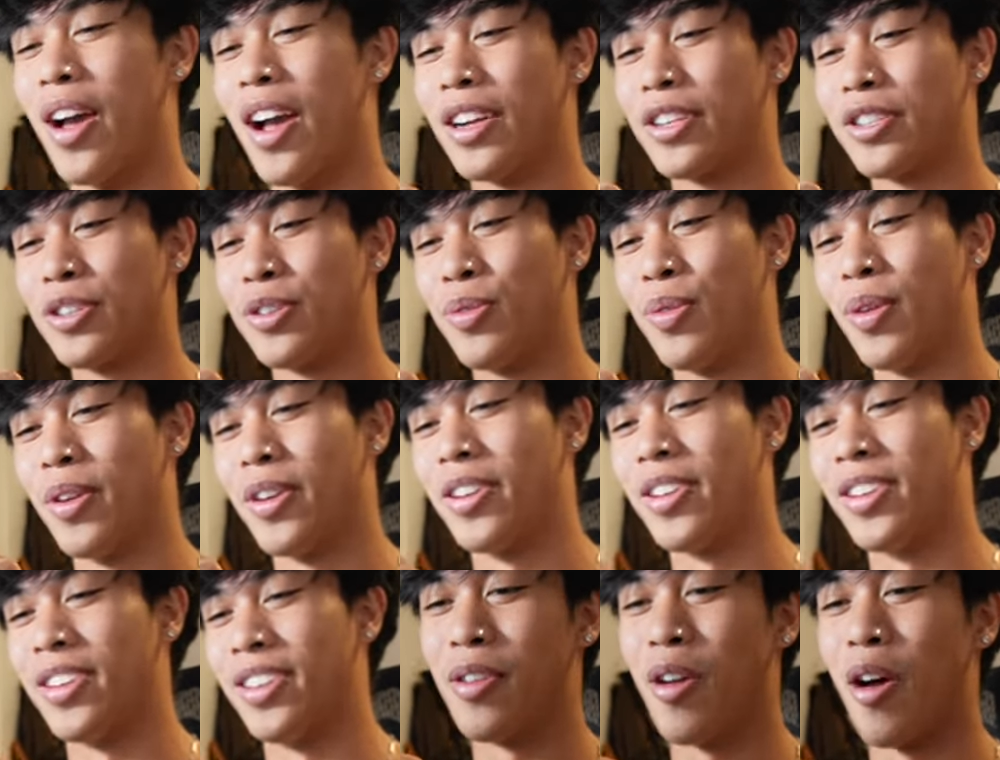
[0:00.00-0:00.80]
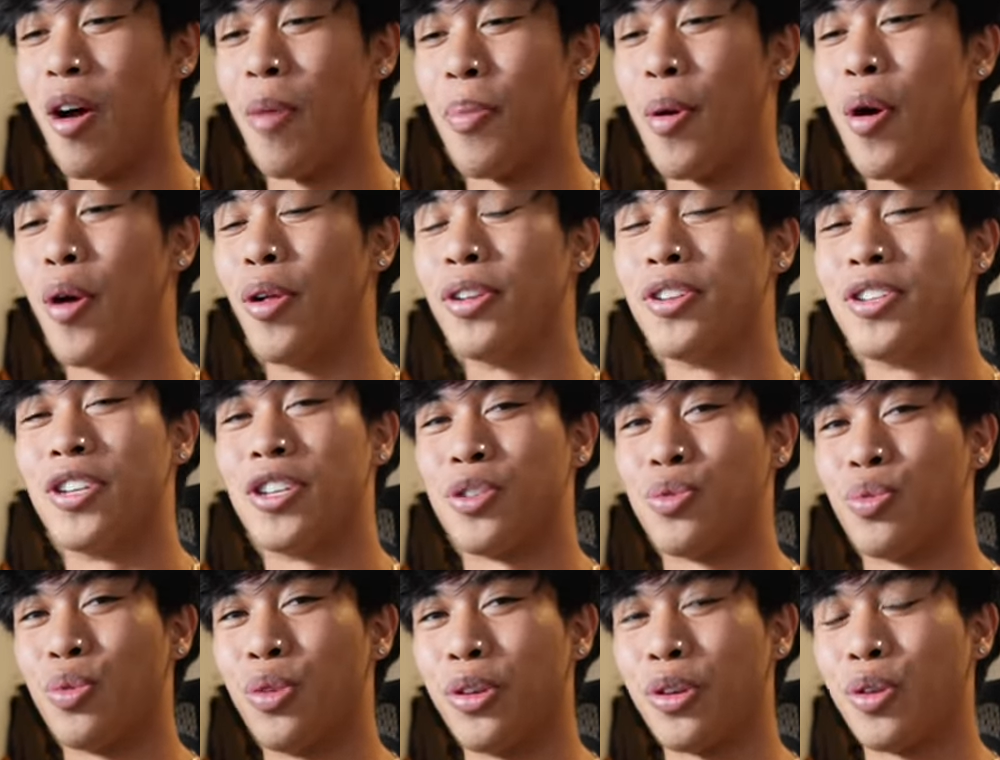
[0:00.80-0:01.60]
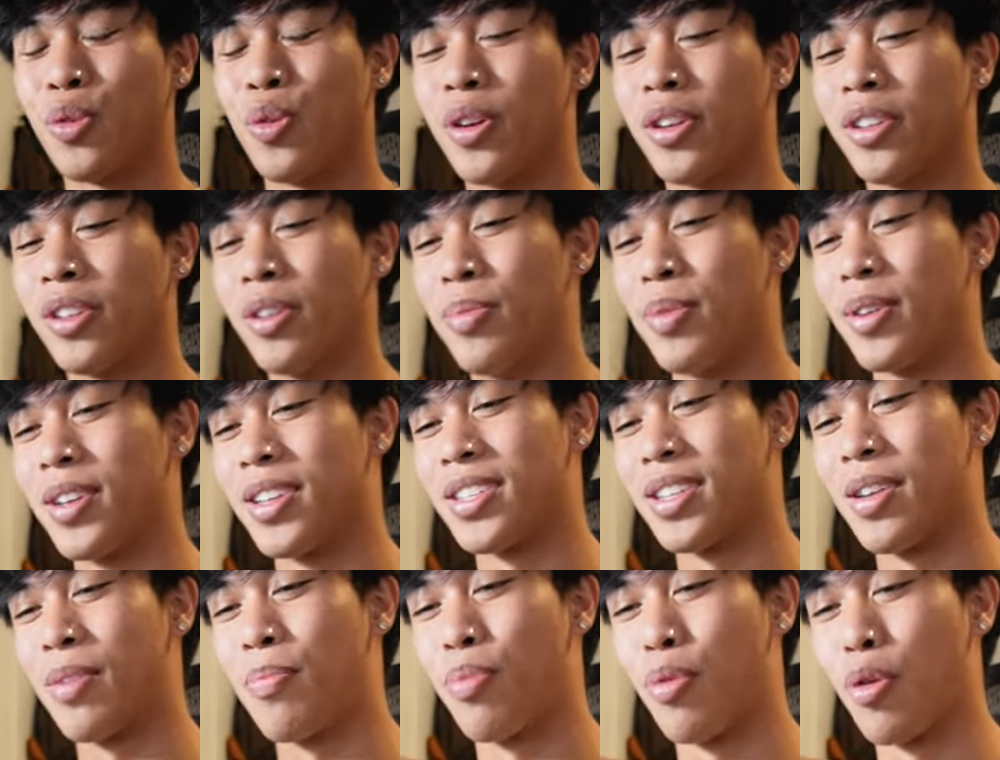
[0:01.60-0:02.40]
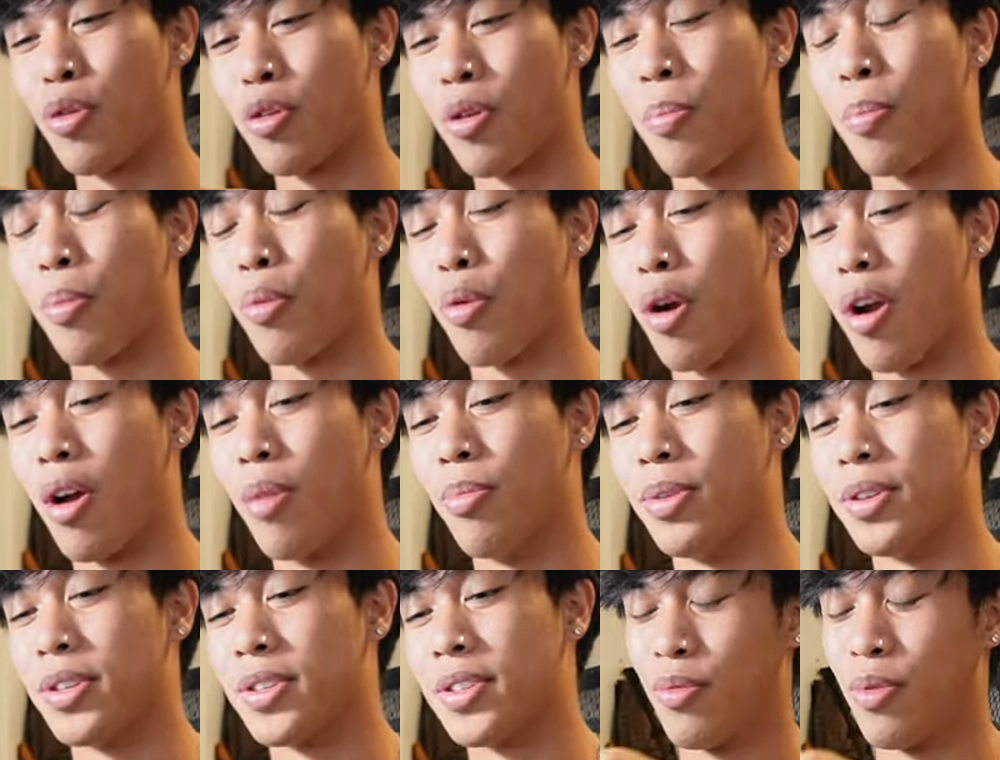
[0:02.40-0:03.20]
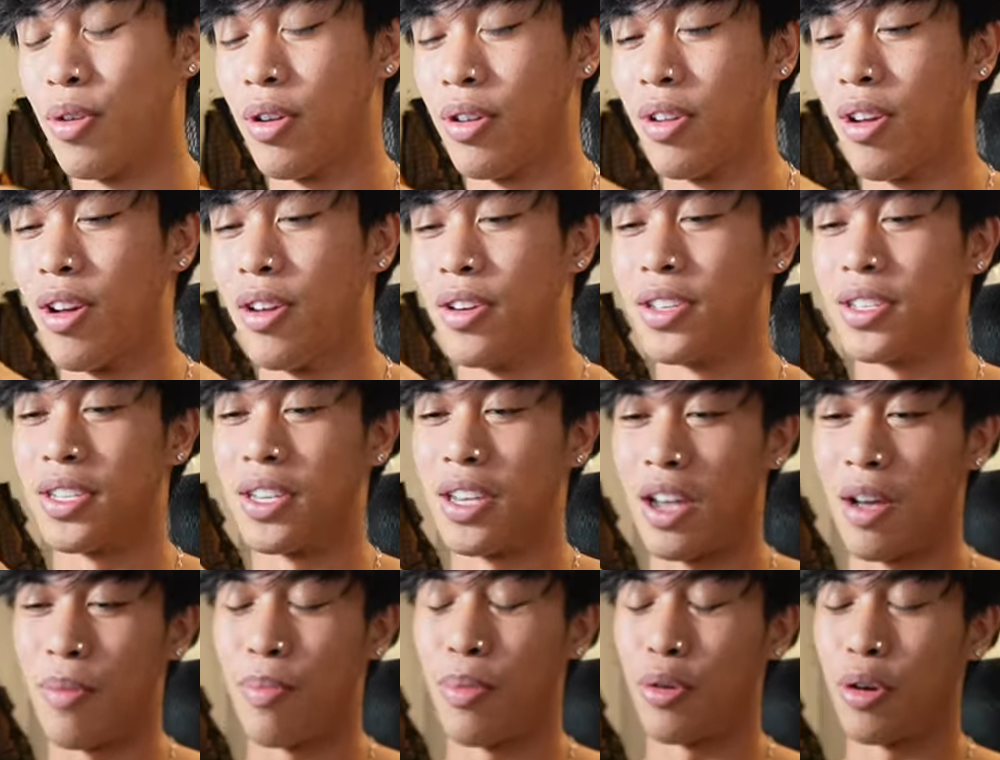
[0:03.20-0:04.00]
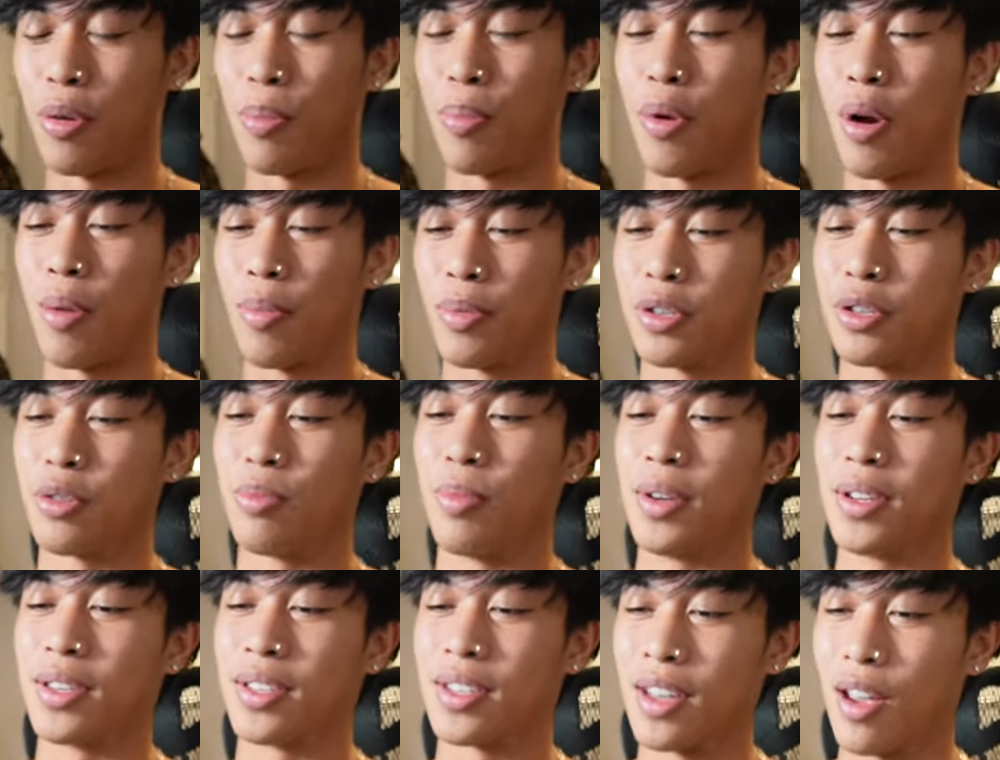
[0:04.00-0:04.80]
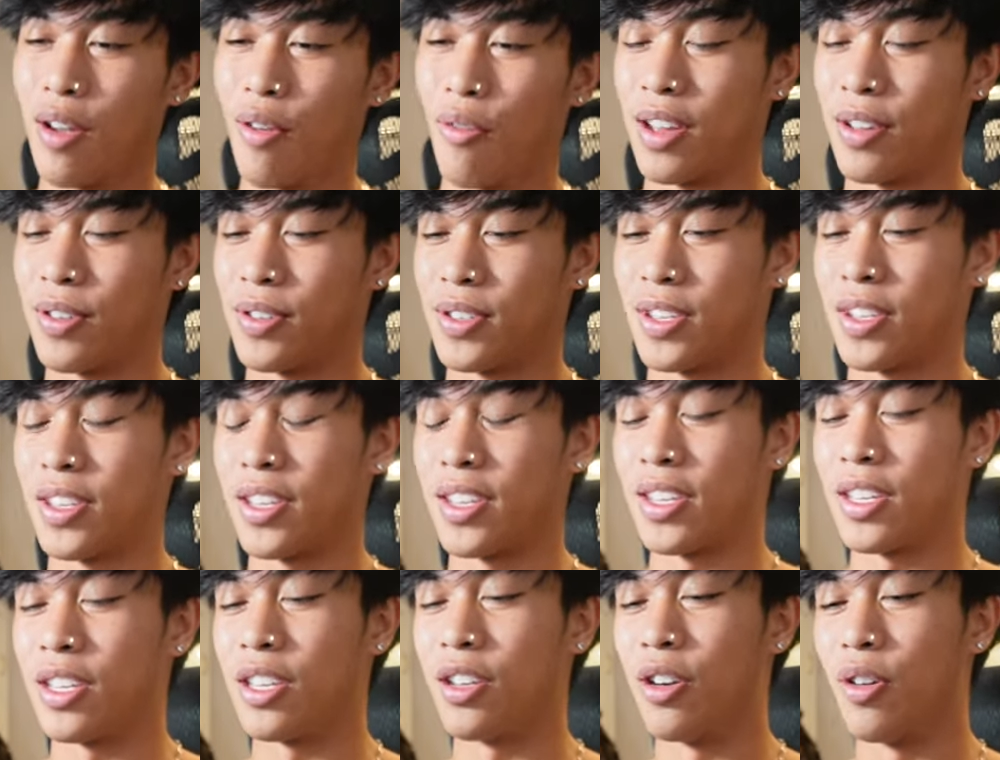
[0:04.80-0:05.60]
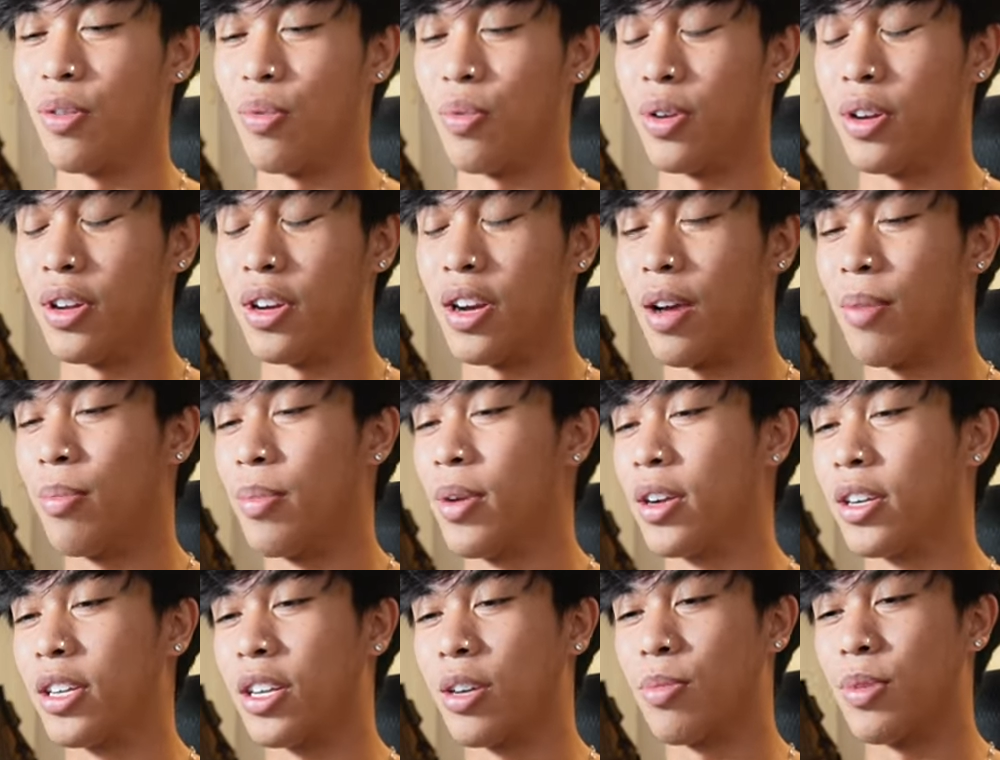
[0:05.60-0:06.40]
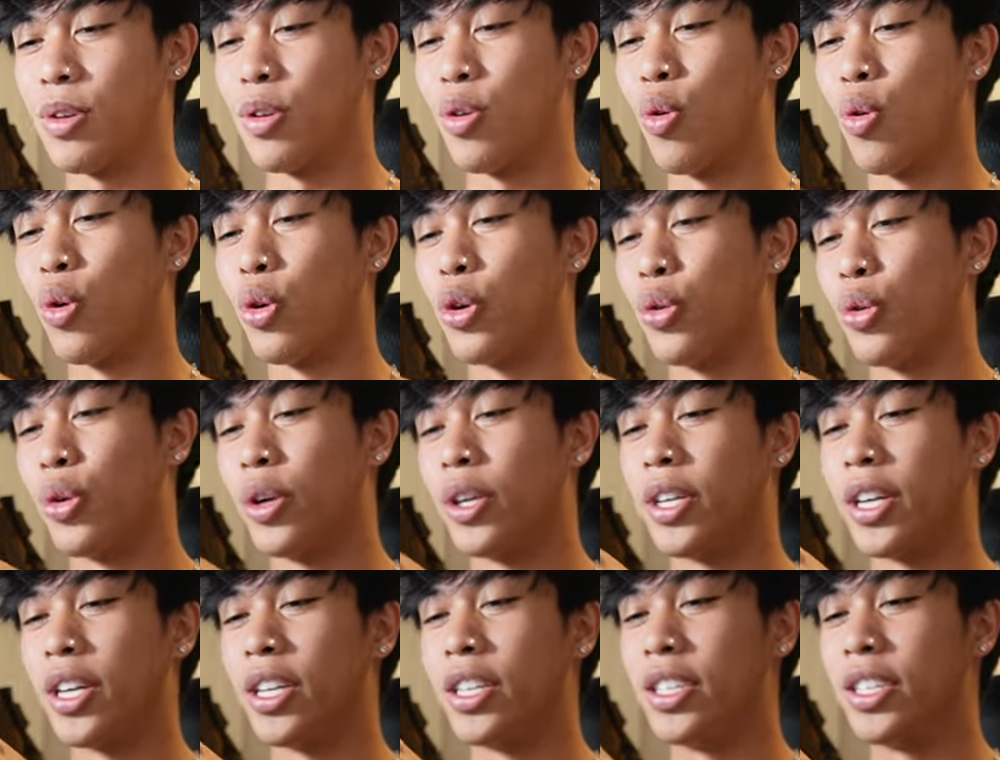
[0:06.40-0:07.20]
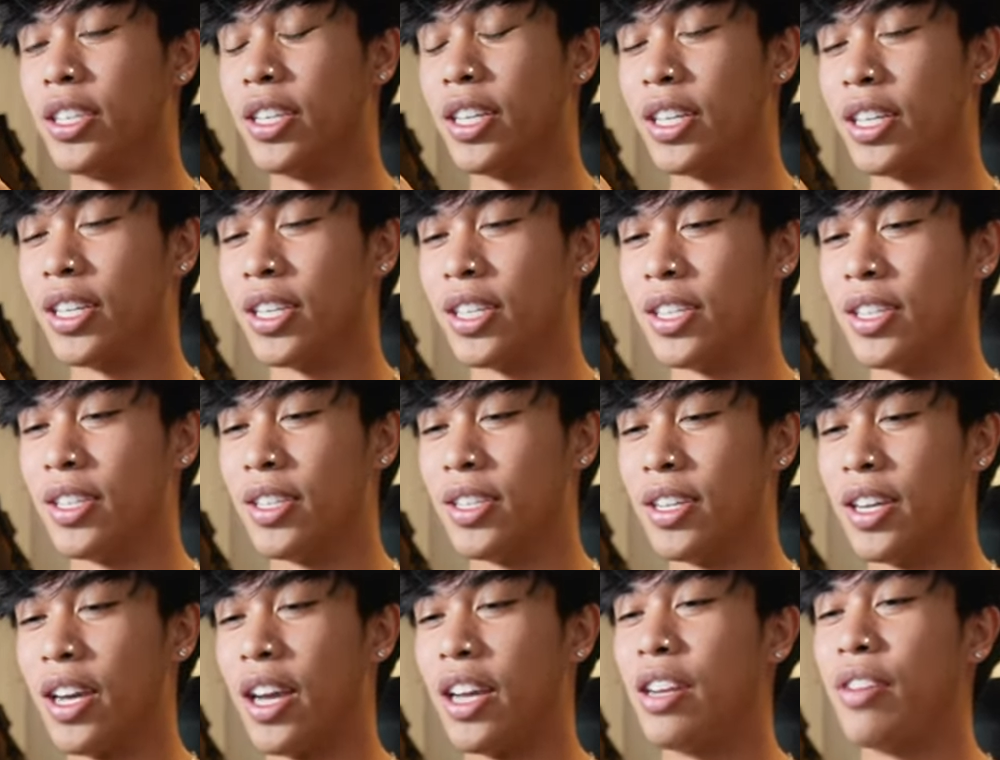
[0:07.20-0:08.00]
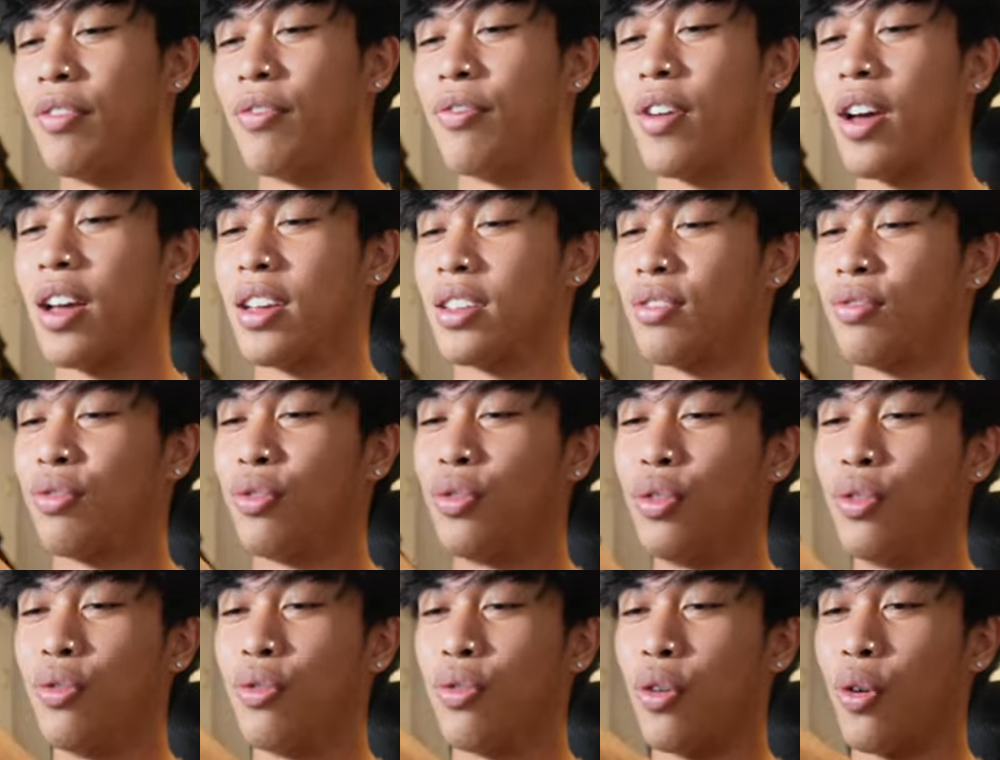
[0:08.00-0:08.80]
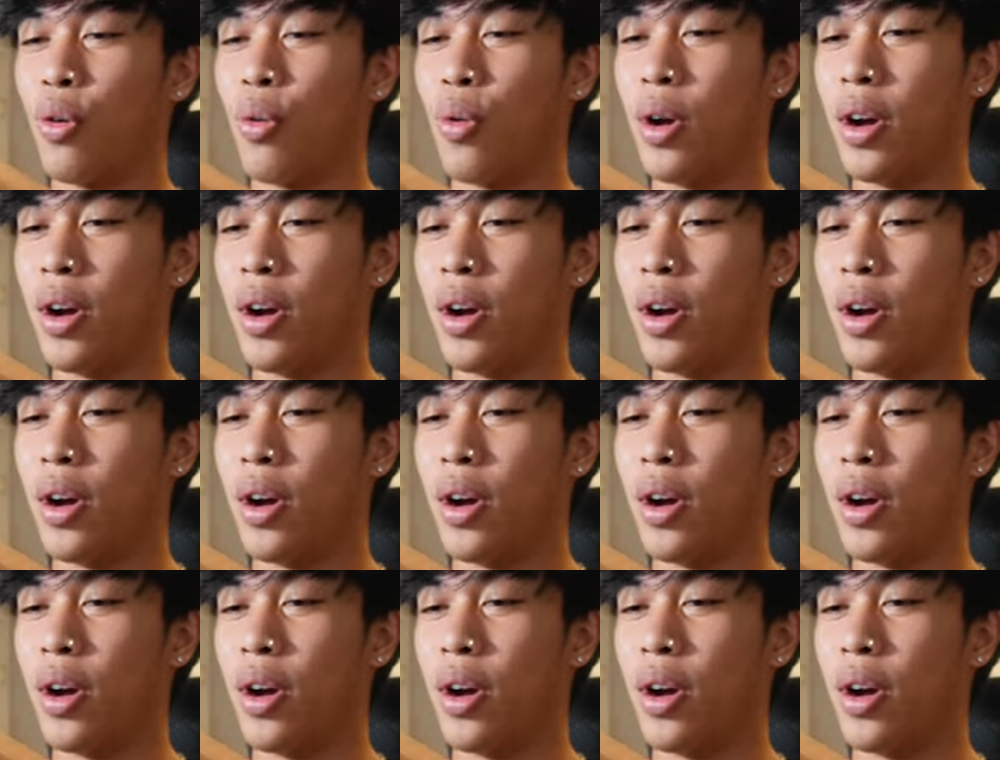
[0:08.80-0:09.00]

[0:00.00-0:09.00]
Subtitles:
I apologize really quickly because I broke a promise. Well, honestly, I broke a promise to myself. I was like, you know what? I'm not going to be ordering any fast food for a